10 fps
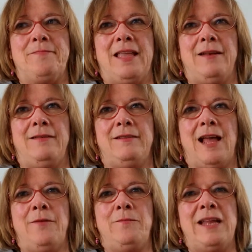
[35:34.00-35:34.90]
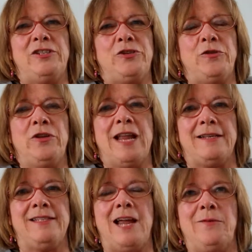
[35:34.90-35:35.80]
And I may show you
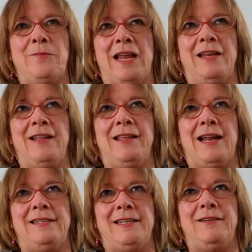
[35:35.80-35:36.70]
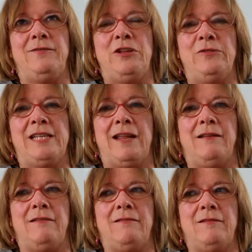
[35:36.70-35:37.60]
next time a painting that I did
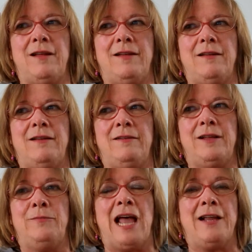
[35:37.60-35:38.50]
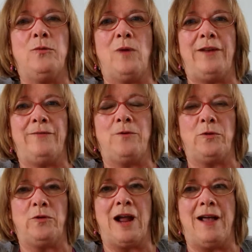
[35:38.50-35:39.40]
using a black and white
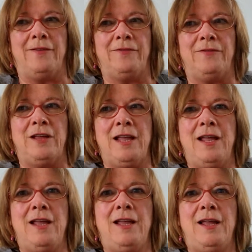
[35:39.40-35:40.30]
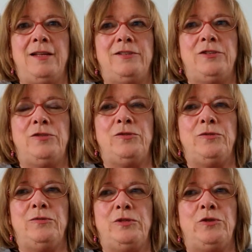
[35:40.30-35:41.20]
photograph
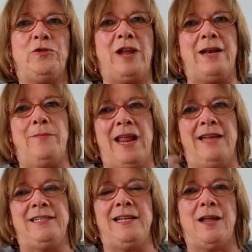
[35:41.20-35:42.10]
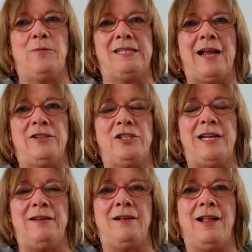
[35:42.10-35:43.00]
to create a painting that was actually
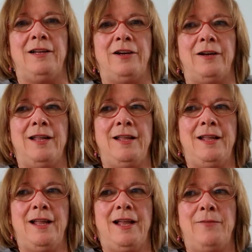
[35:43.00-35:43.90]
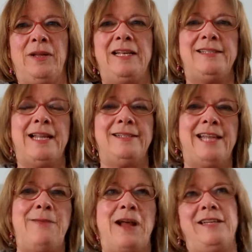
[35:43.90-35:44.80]
in color. But it's that
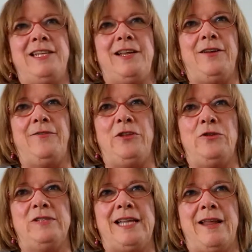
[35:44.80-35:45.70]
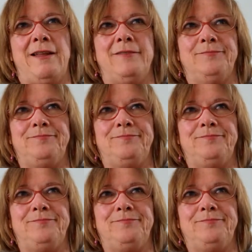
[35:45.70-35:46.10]
same idea of using